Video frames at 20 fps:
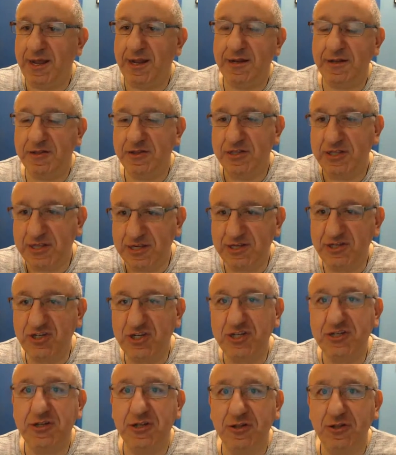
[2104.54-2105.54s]
and
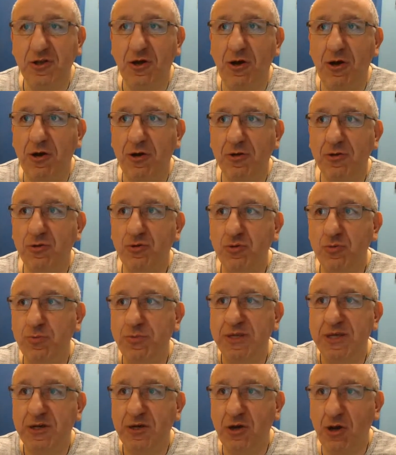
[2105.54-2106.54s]
teaching the dog to
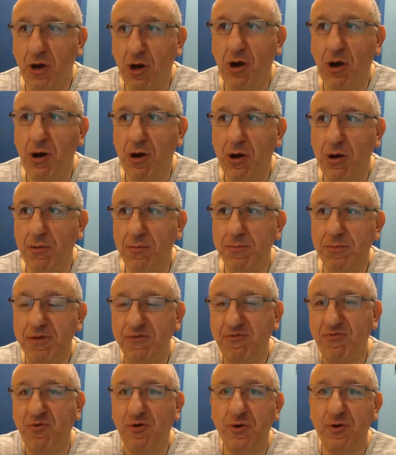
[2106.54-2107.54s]
be calm
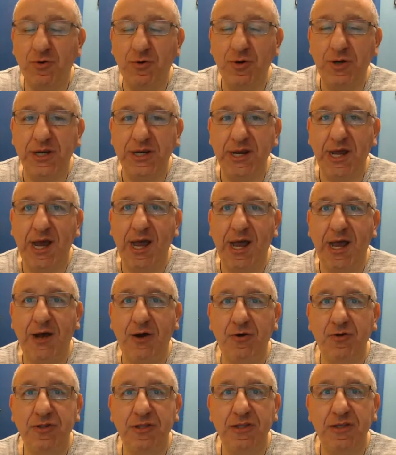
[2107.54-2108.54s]
before going
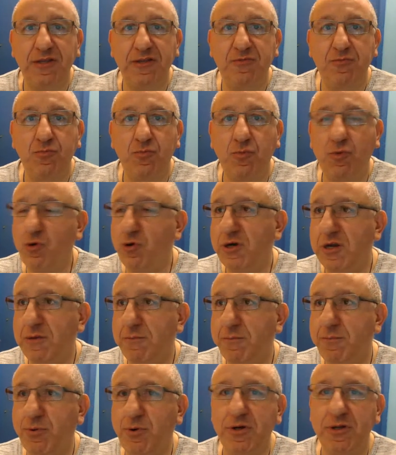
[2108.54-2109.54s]
out is more
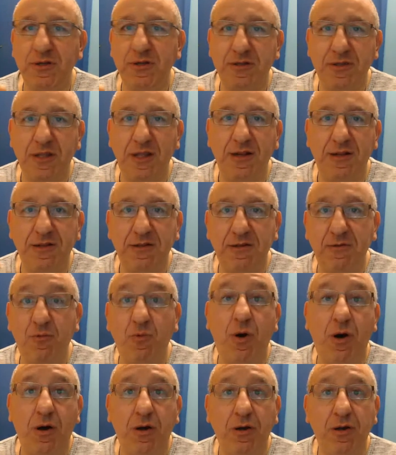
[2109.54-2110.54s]
important than the
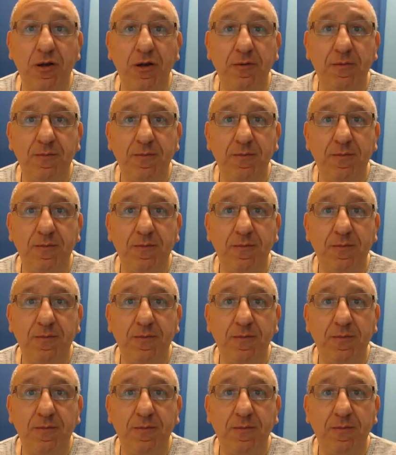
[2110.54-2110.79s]
walk.